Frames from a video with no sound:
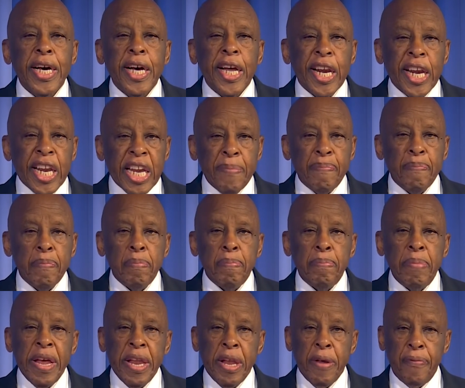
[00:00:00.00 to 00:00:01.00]
reap
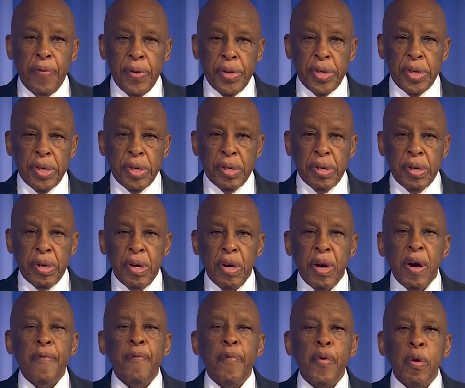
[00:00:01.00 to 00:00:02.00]
benefits
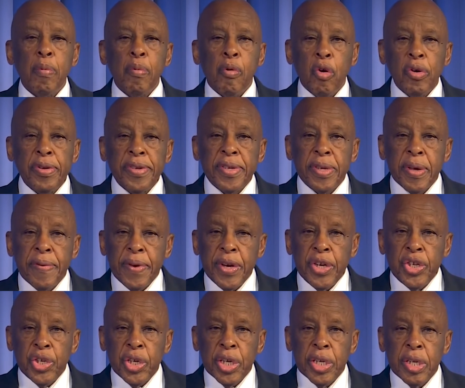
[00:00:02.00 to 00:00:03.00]
from
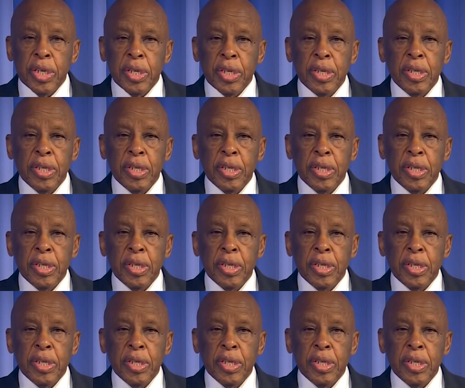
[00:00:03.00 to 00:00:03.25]
conservation